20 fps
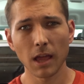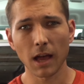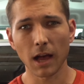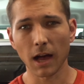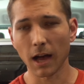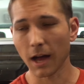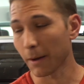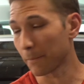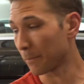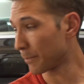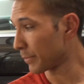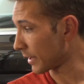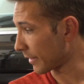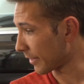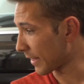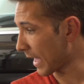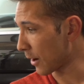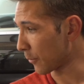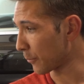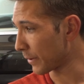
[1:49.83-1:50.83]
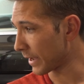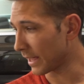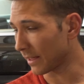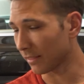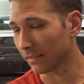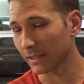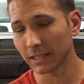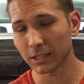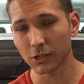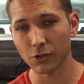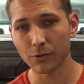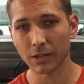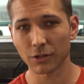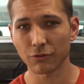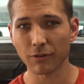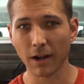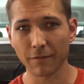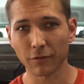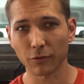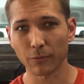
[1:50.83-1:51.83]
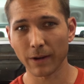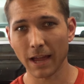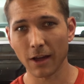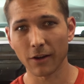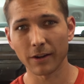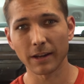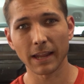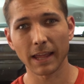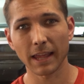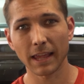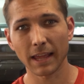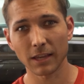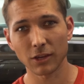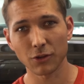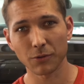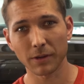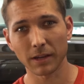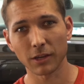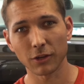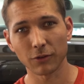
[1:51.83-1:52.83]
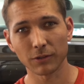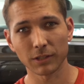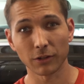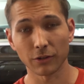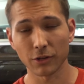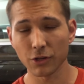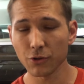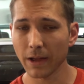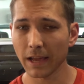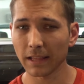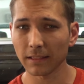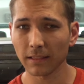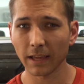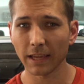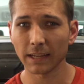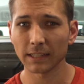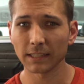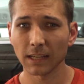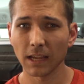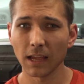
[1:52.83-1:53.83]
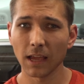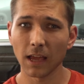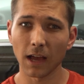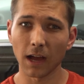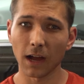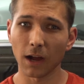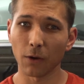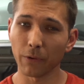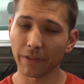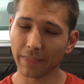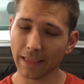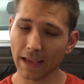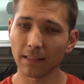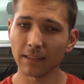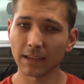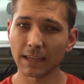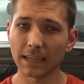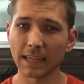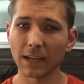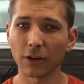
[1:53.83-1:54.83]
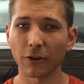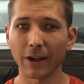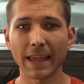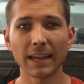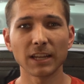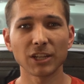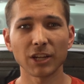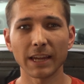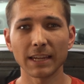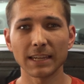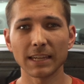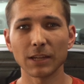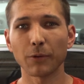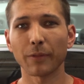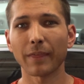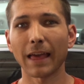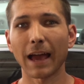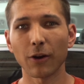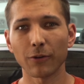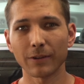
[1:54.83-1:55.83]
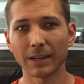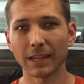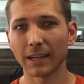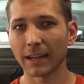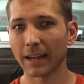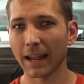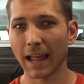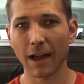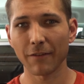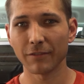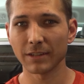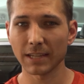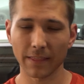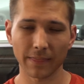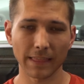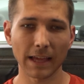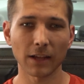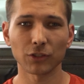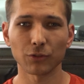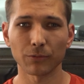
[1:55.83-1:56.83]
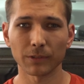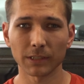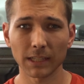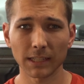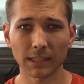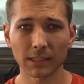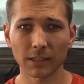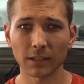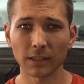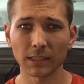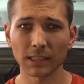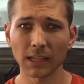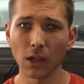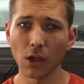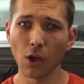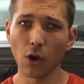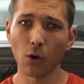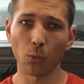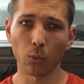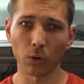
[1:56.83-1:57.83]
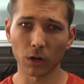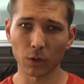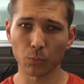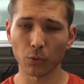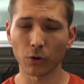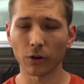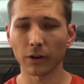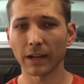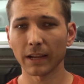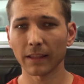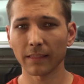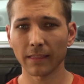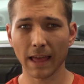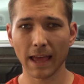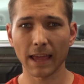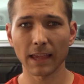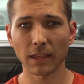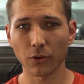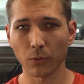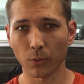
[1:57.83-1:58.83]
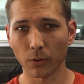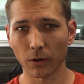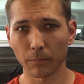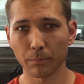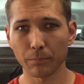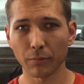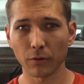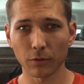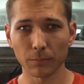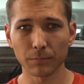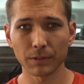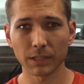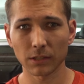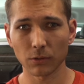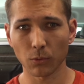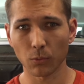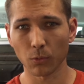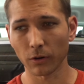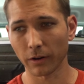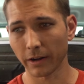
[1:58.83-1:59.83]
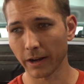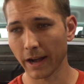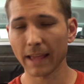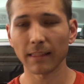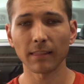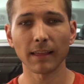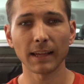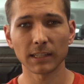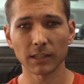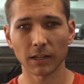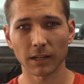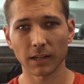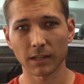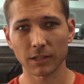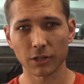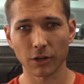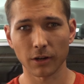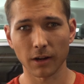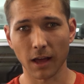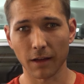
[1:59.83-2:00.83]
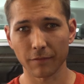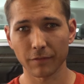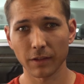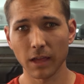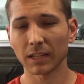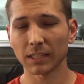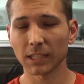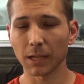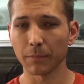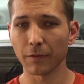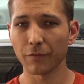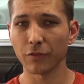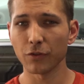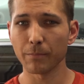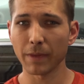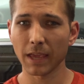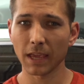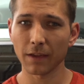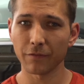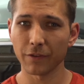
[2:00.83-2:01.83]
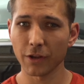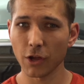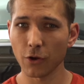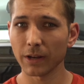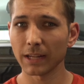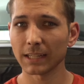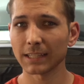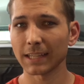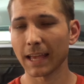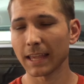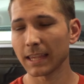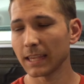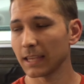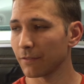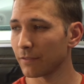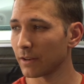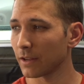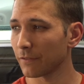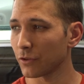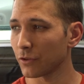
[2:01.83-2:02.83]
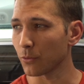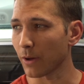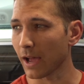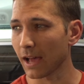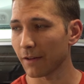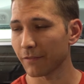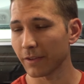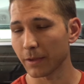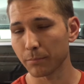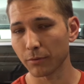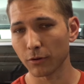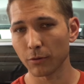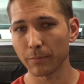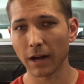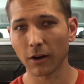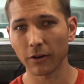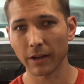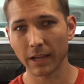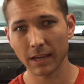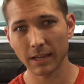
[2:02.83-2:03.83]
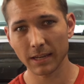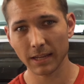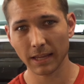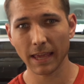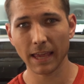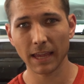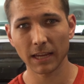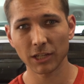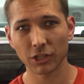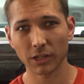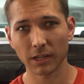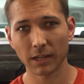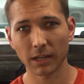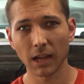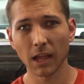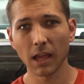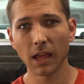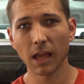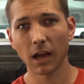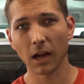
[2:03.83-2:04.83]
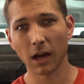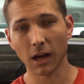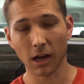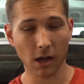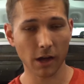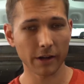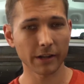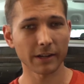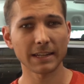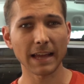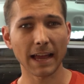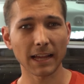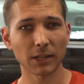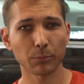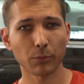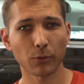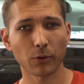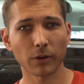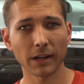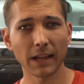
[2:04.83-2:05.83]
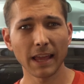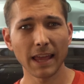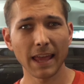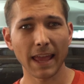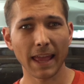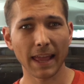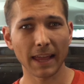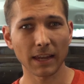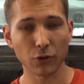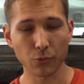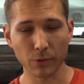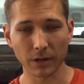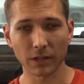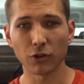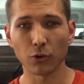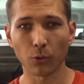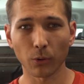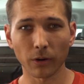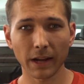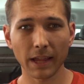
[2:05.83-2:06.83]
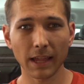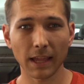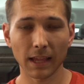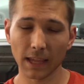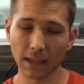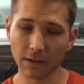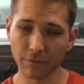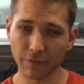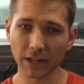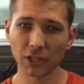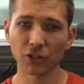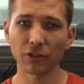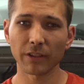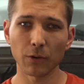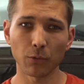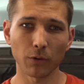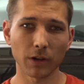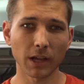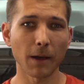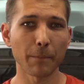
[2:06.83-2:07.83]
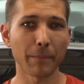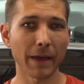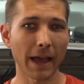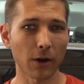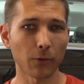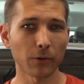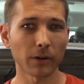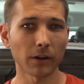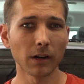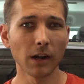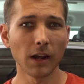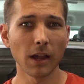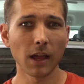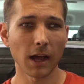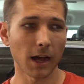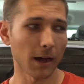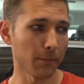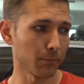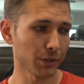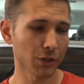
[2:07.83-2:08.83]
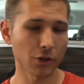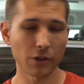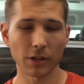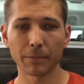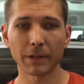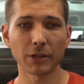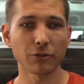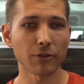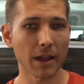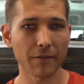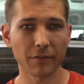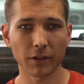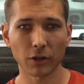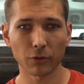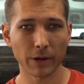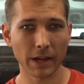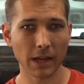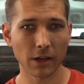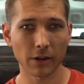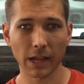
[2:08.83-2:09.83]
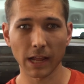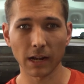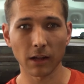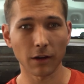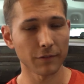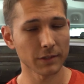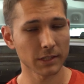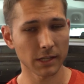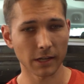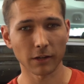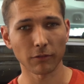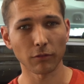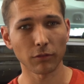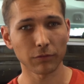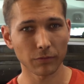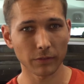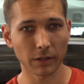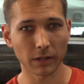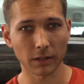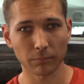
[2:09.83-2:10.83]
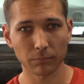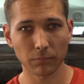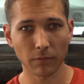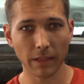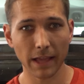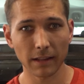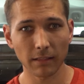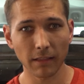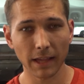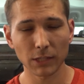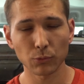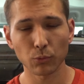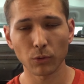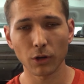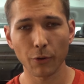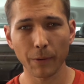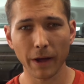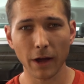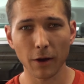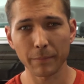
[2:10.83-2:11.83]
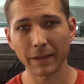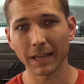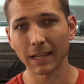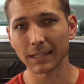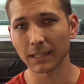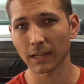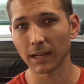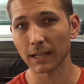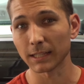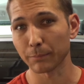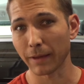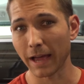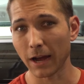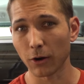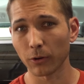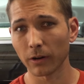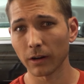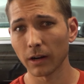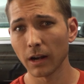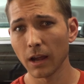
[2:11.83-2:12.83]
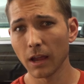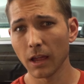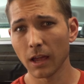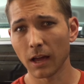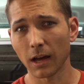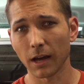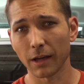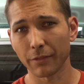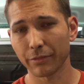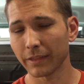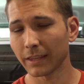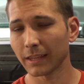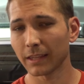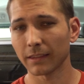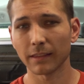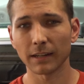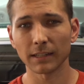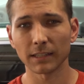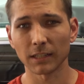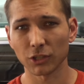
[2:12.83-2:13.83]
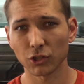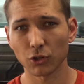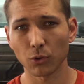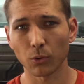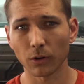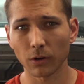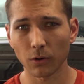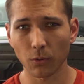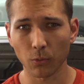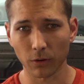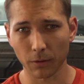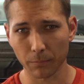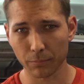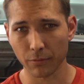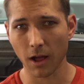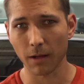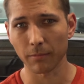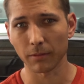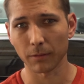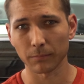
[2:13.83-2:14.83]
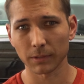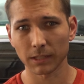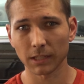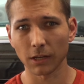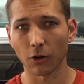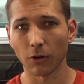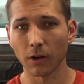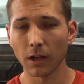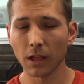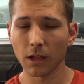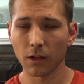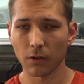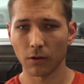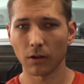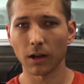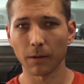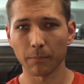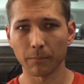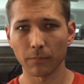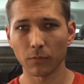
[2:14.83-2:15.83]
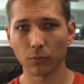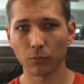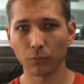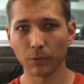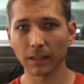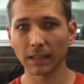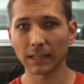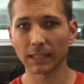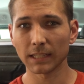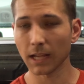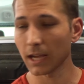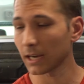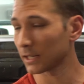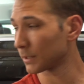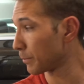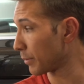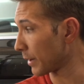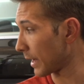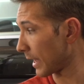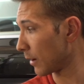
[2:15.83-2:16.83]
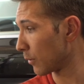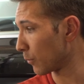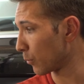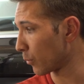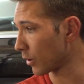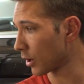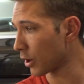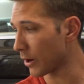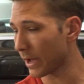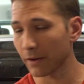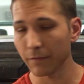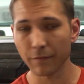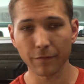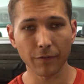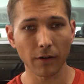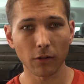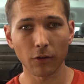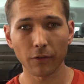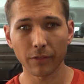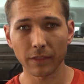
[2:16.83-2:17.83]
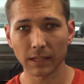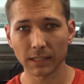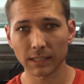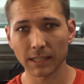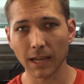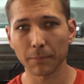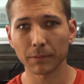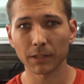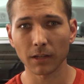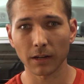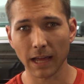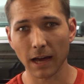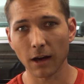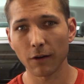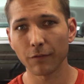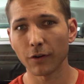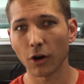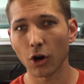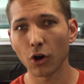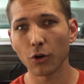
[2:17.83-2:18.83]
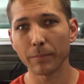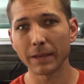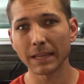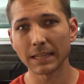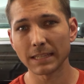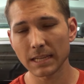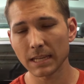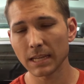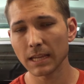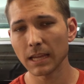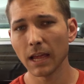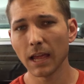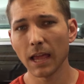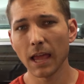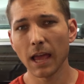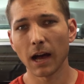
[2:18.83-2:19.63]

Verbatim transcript: Um, but that way, at least you can drive around and you can use your new headlights uh, with LED or HID without needing to have 10,000 resistors or worrying that your bulbs or your headlights are going to turn off. Some of you may have noticed that even you have a bulb out indication uh, on your dashboard and you ignore it. Eventually it will cut power. Um, so you could be driving around and all of a sudden your, your headlights will go out because it cuts power, uh, thinking there's a short or a problem. So um, really sucks, but we'll go ahead and follow these steps on Alfa OBD.